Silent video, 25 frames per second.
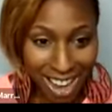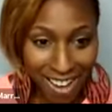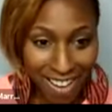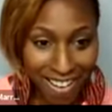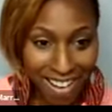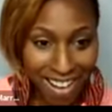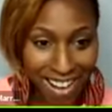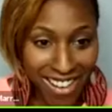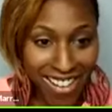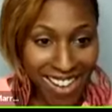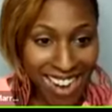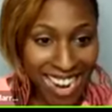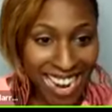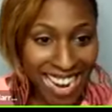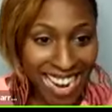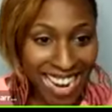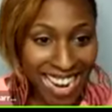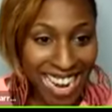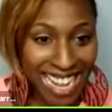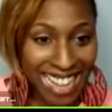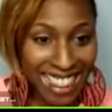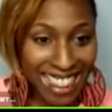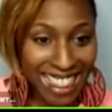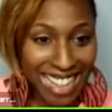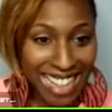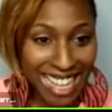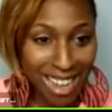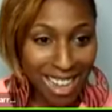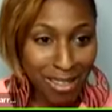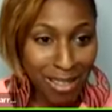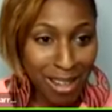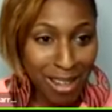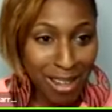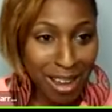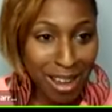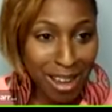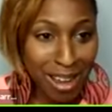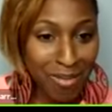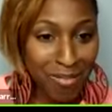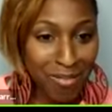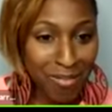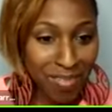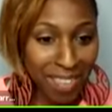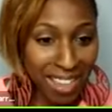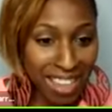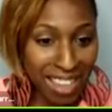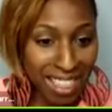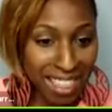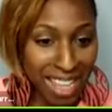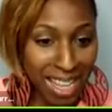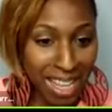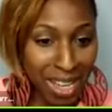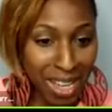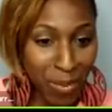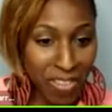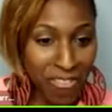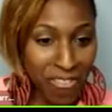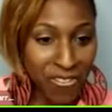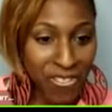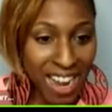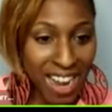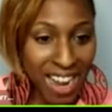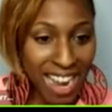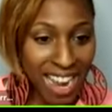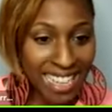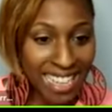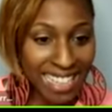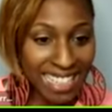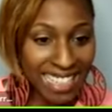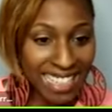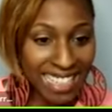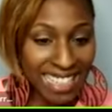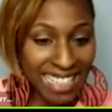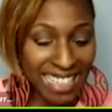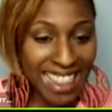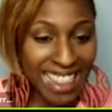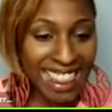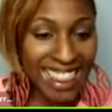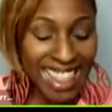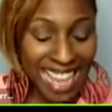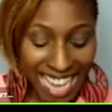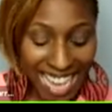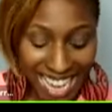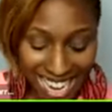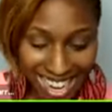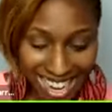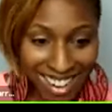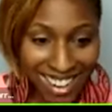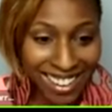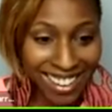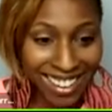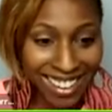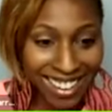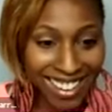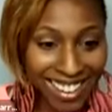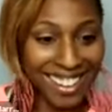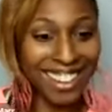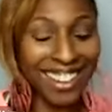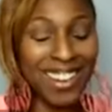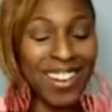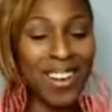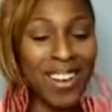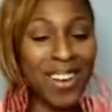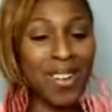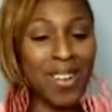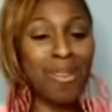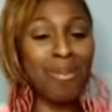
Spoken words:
All right. I think we're finally there. Oh